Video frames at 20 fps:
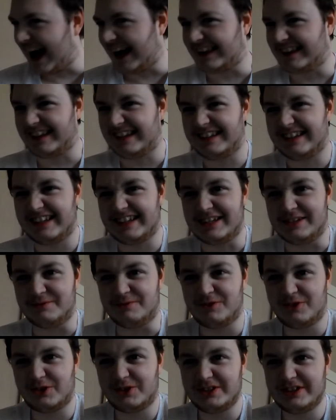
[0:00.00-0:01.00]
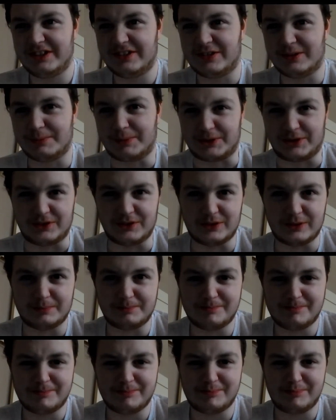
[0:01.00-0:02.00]
ah, they're digging right into my
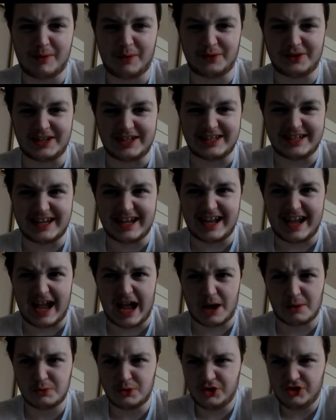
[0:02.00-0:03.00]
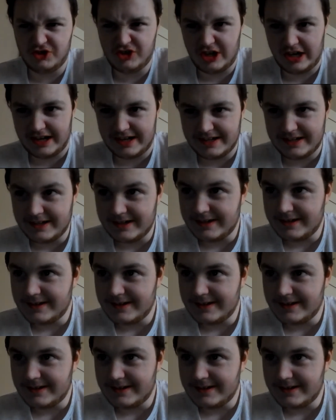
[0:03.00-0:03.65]
spine. Ouch.